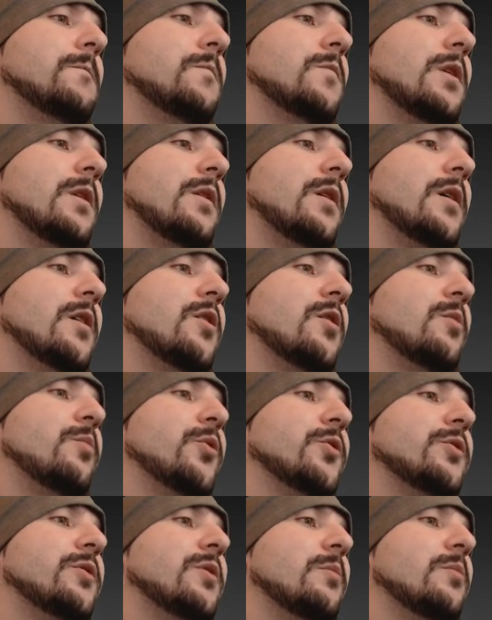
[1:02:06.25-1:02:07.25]
I could have
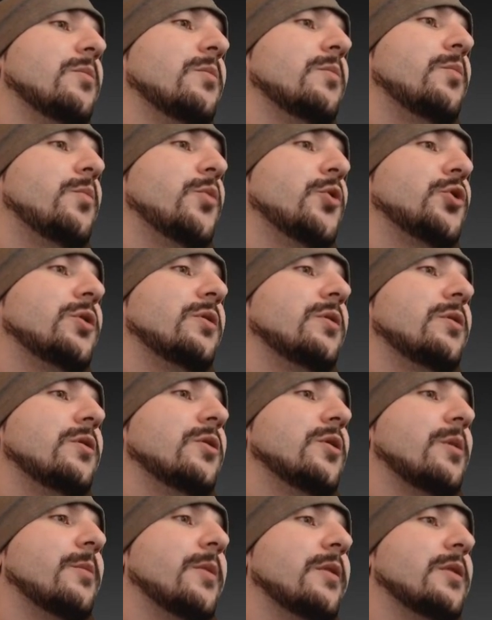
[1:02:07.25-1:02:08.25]
pushed
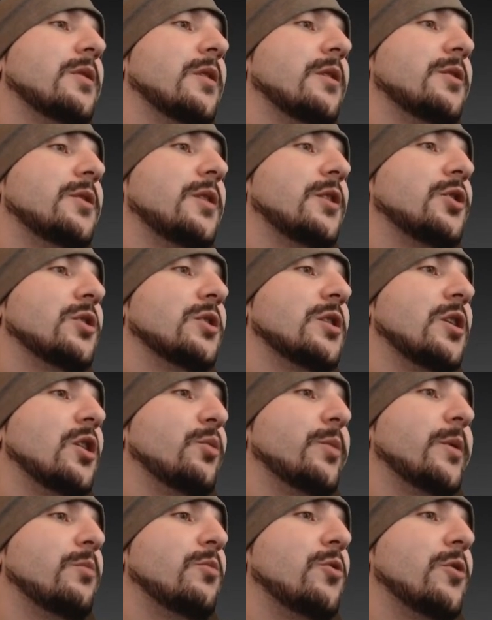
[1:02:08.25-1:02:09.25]
some of these other sections a little
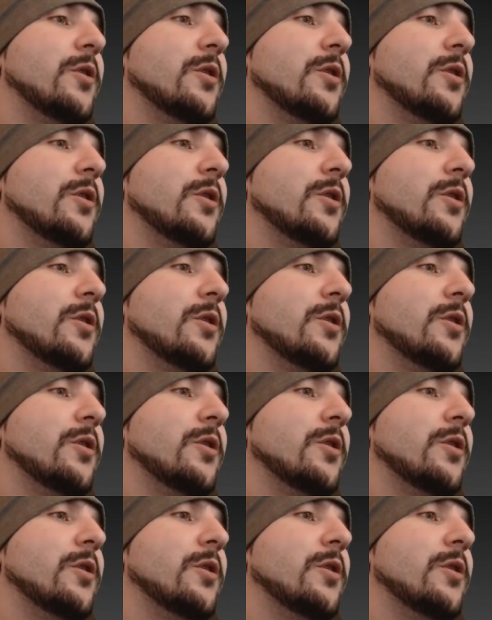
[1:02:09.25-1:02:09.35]
bit more.